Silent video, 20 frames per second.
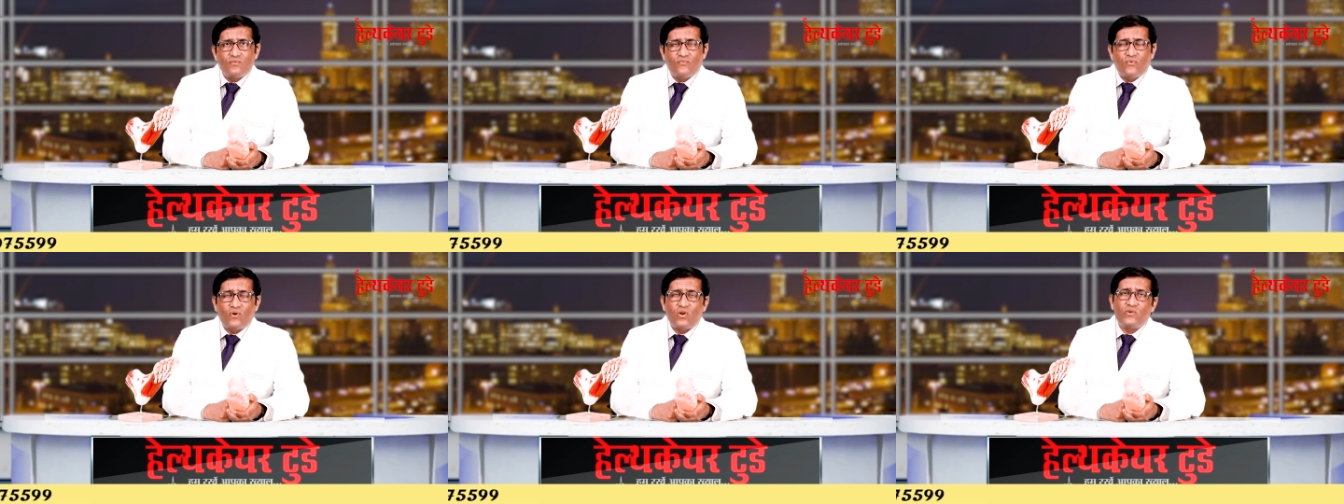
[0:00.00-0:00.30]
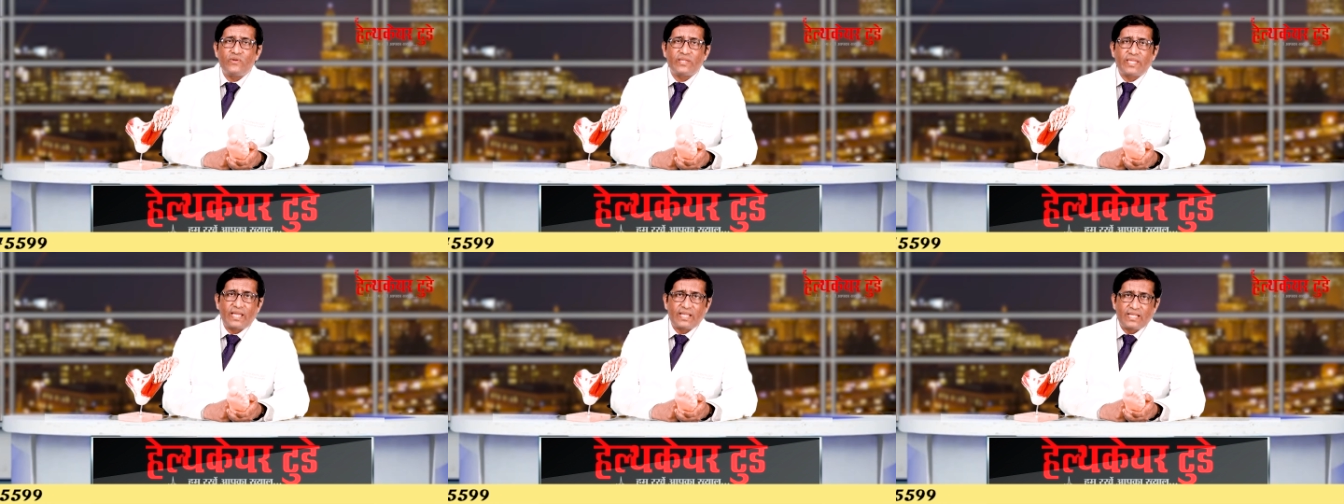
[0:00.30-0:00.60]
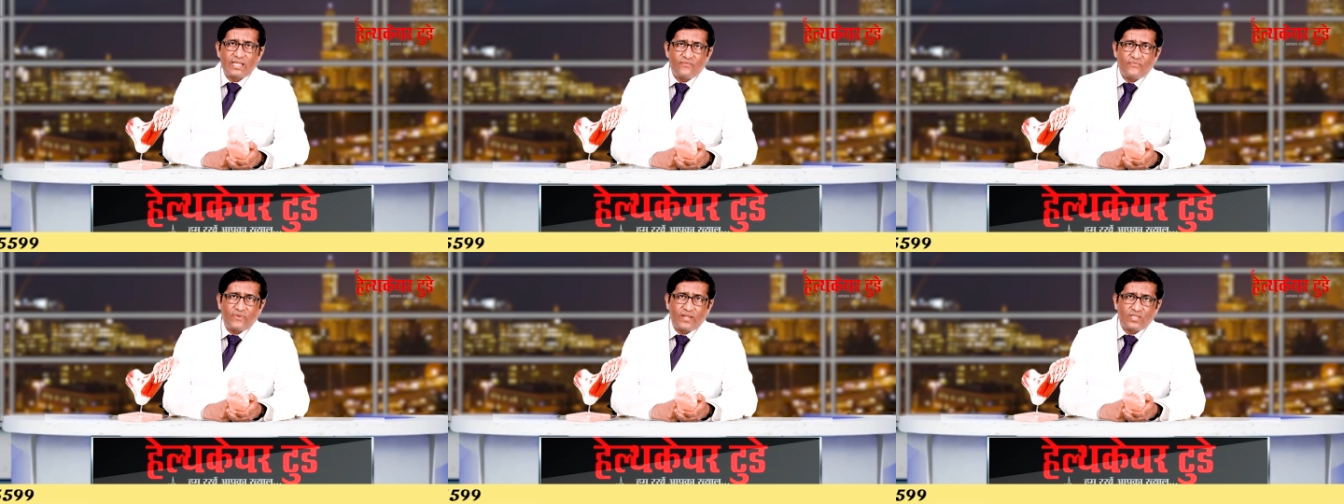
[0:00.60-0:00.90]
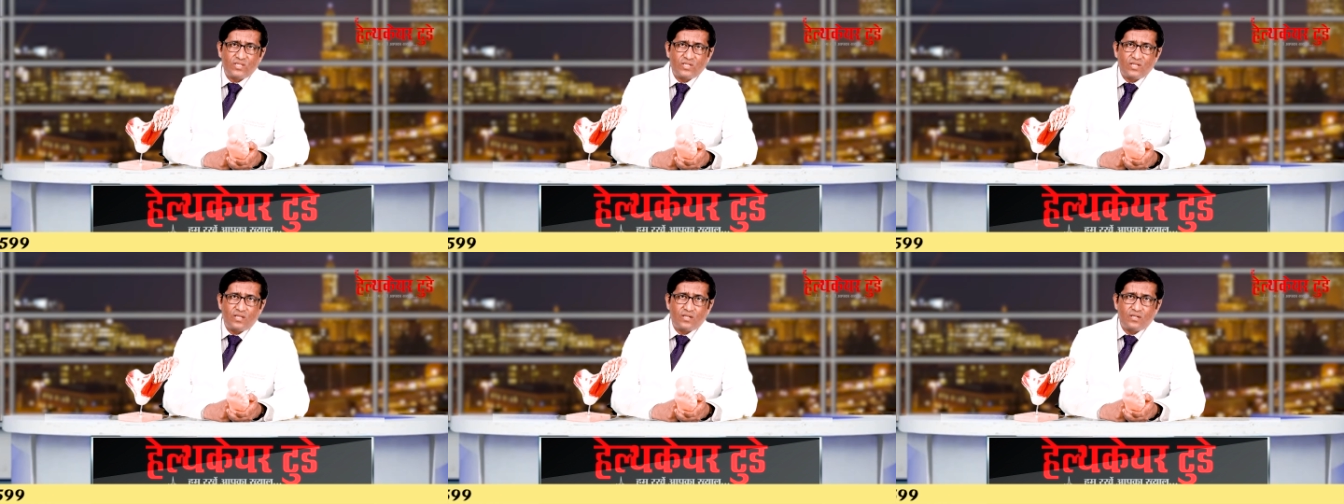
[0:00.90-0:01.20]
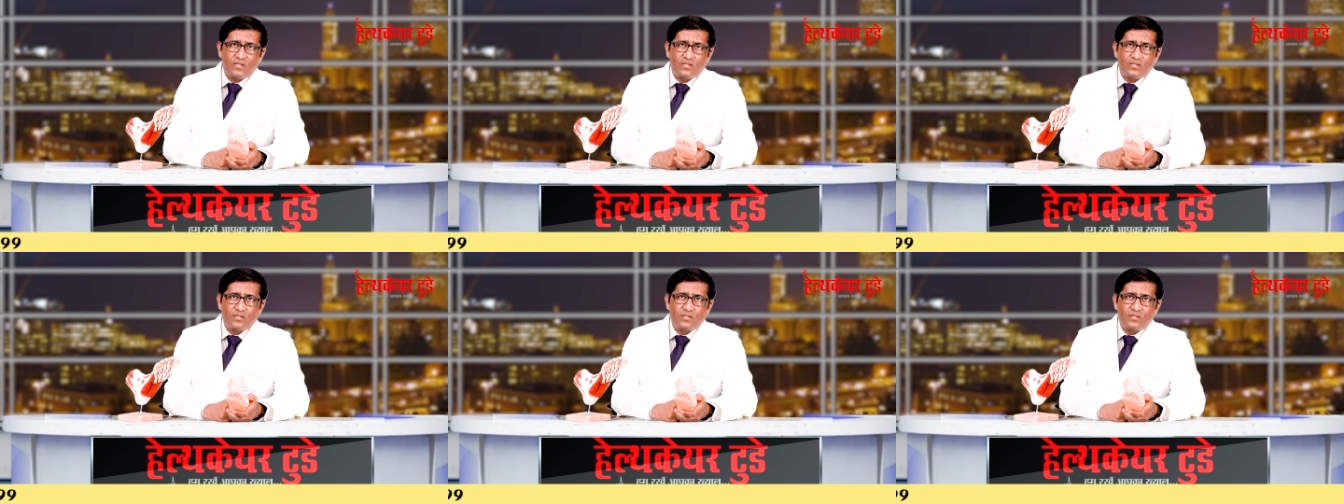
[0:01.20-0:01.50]
following ankle fracture,
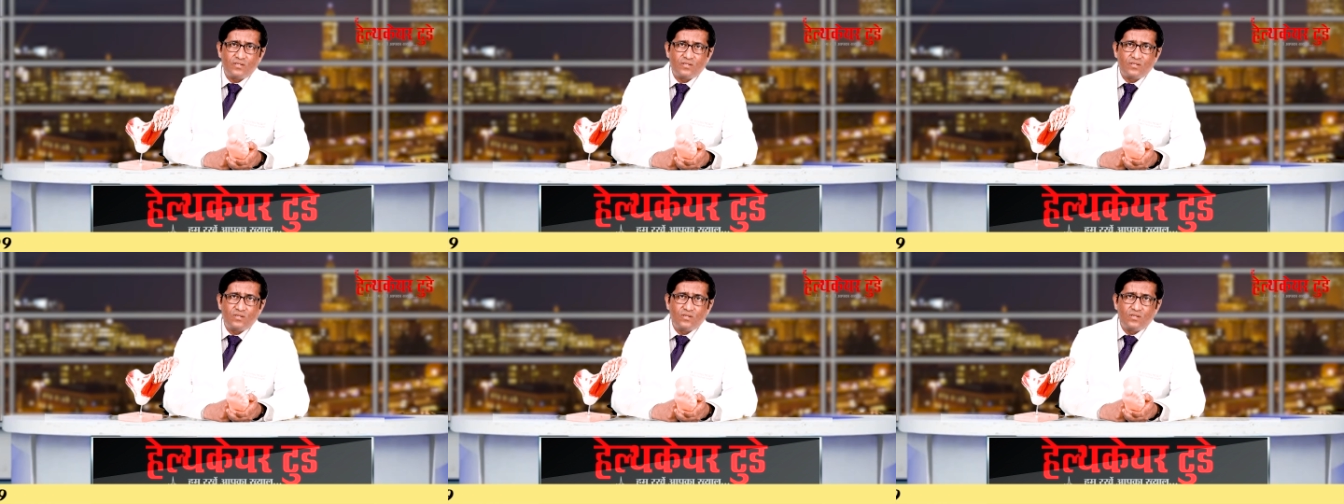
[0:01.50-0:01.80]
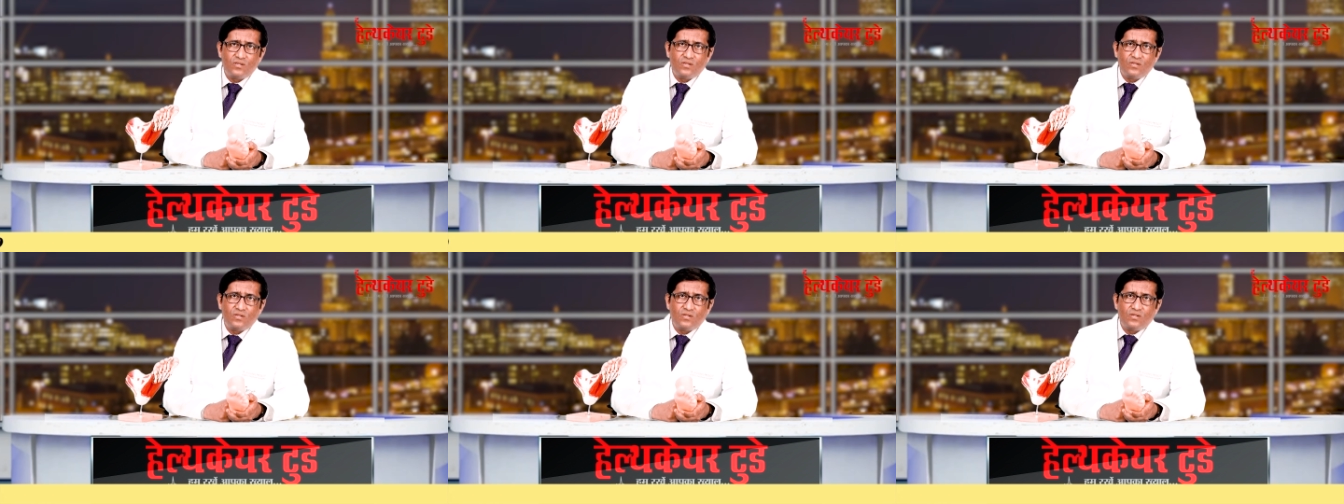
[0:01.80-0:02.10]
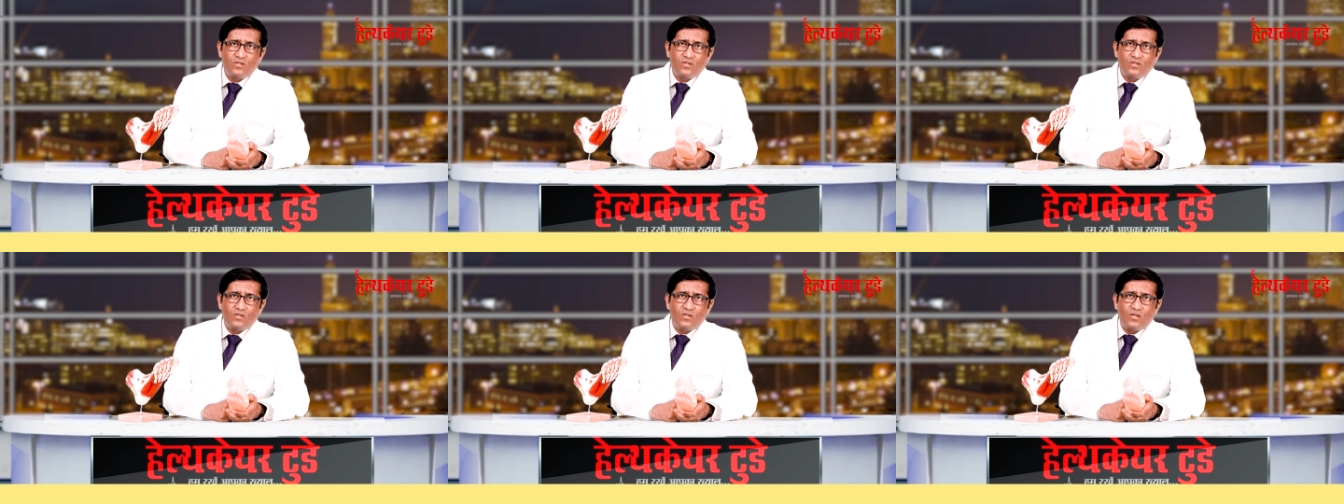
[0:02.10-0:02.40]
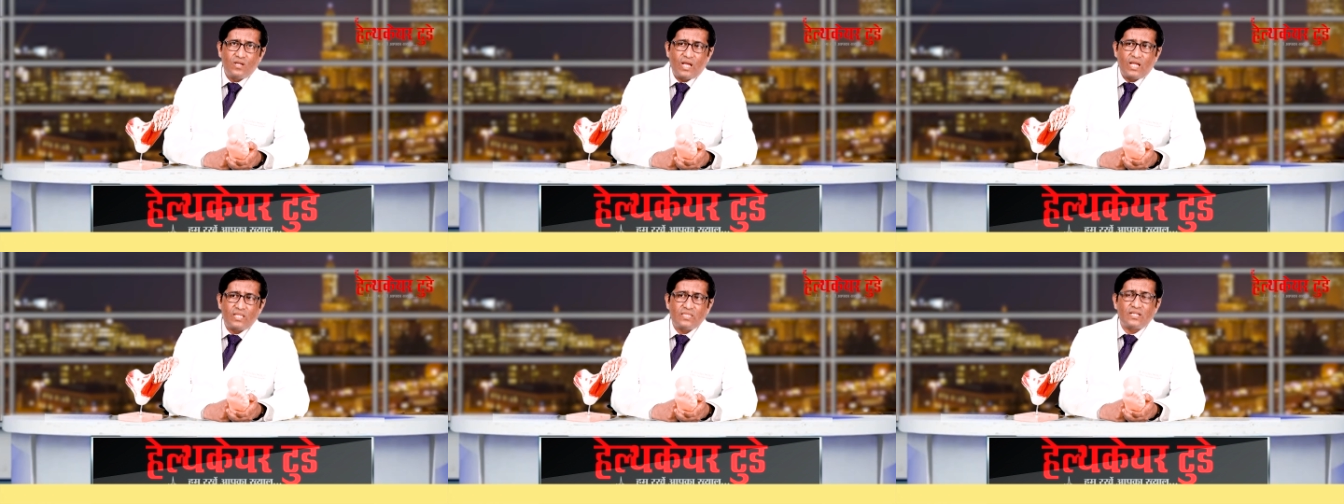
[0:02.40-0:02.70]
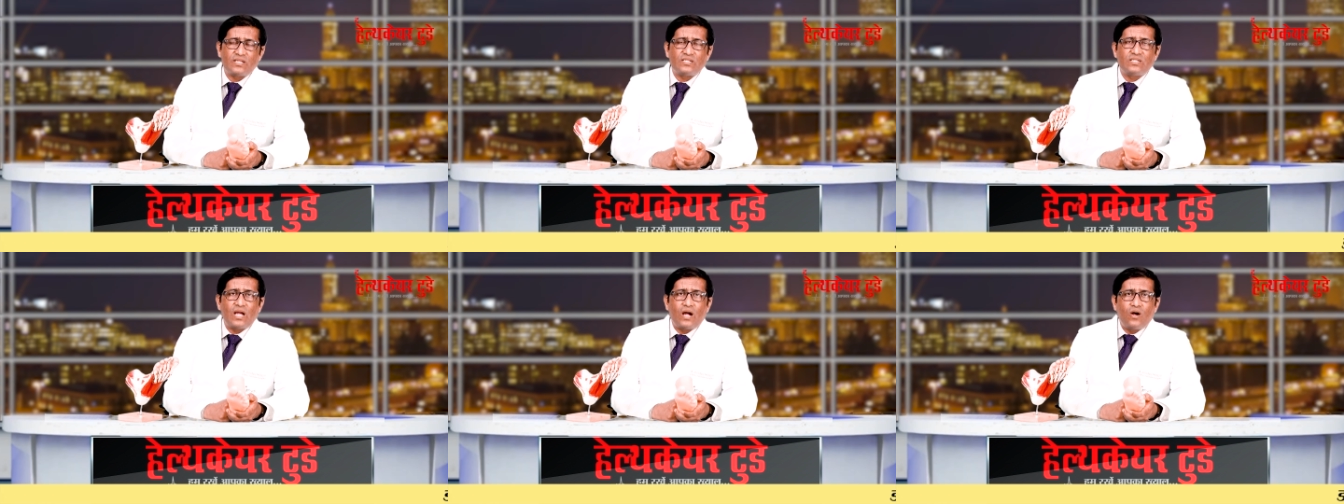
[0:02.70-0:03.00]
and the
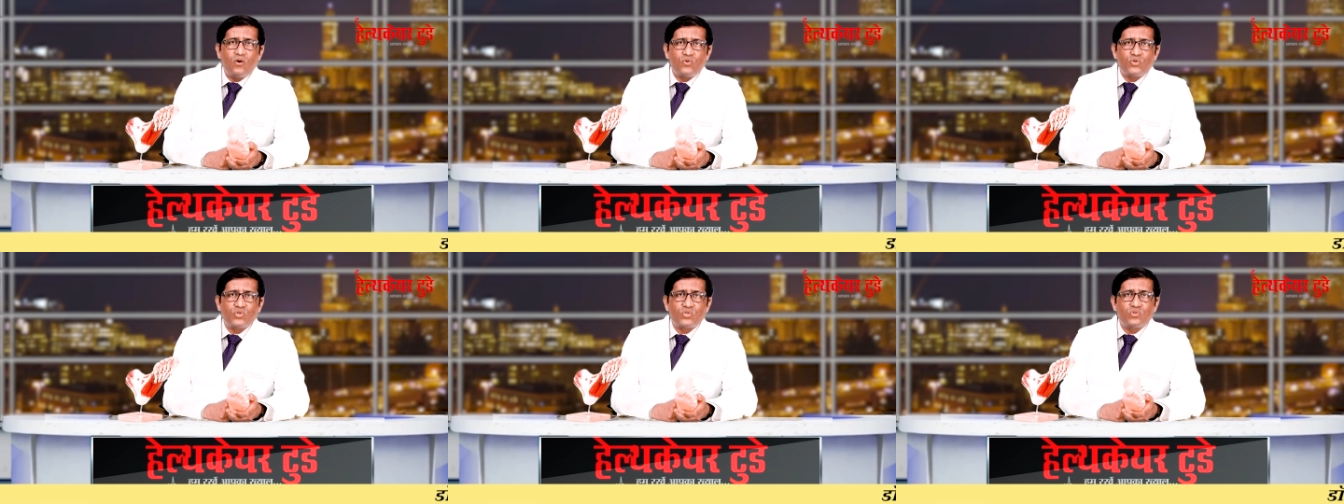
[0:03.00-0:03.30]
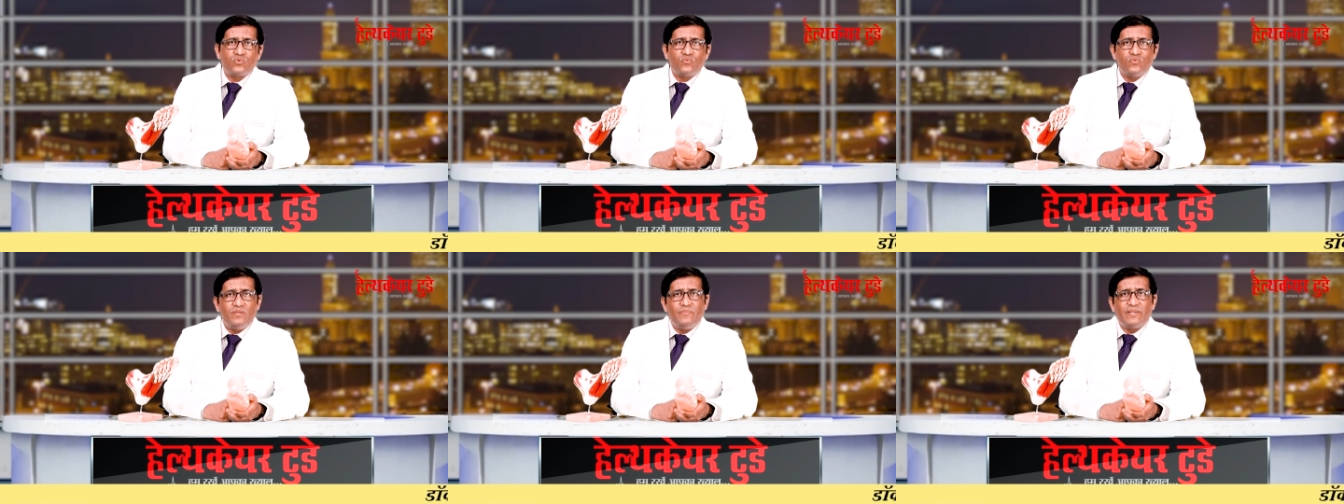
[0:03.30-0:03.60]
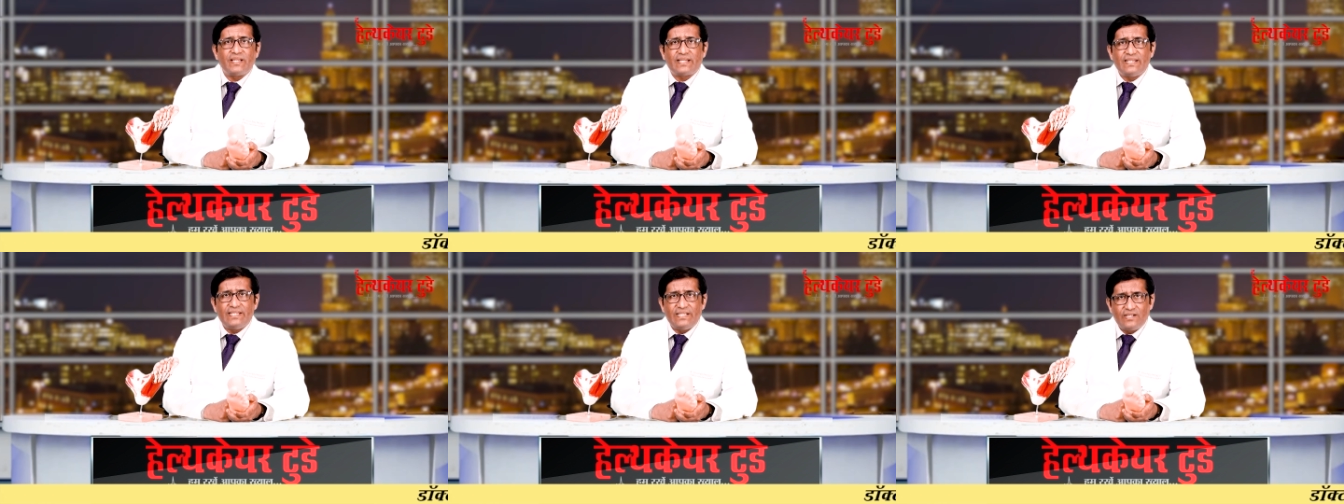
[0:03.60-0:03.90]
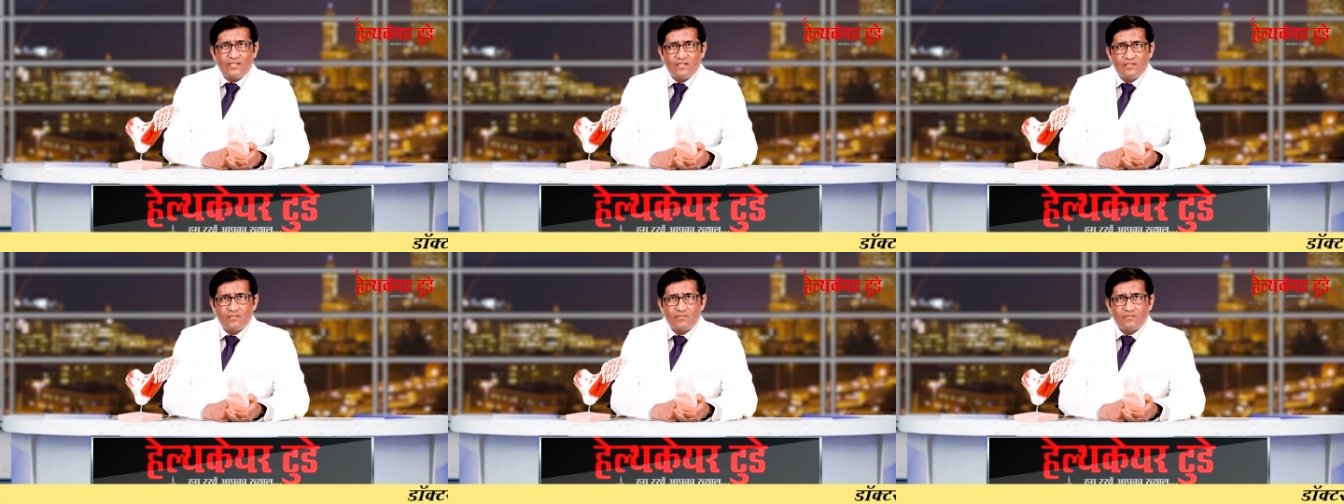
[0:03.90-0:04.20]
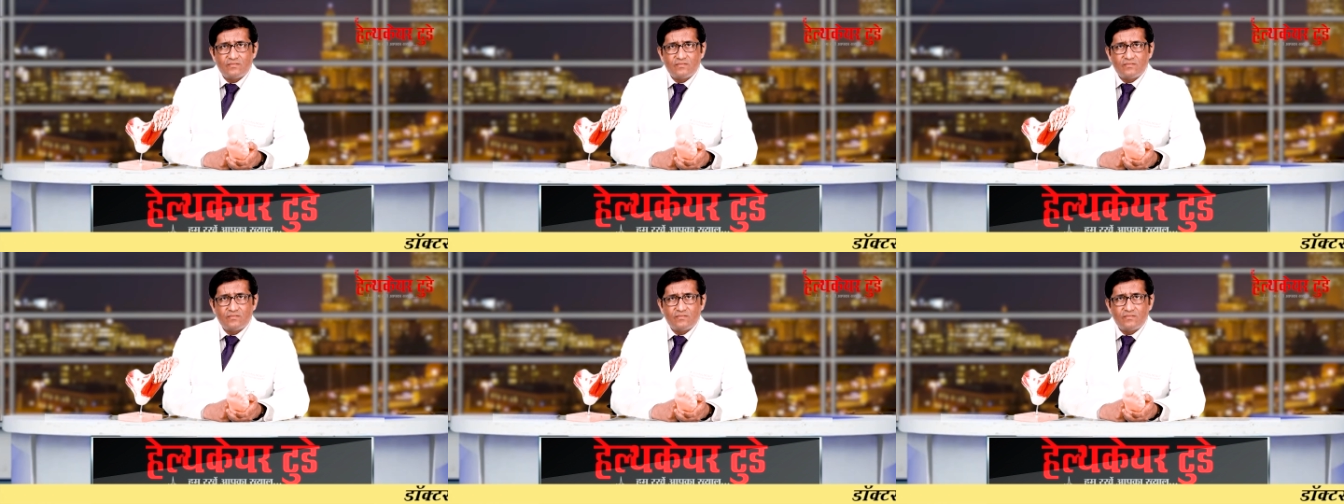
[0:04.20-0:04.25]
doubts will be clear.